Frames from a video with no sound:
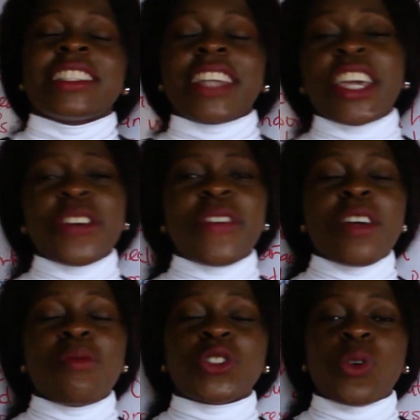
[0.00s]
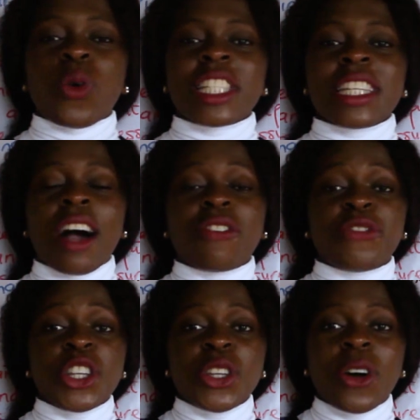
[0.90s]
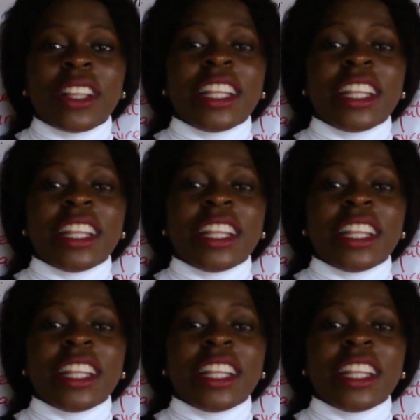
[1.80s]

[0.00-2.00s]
Thank you very much for watching our video.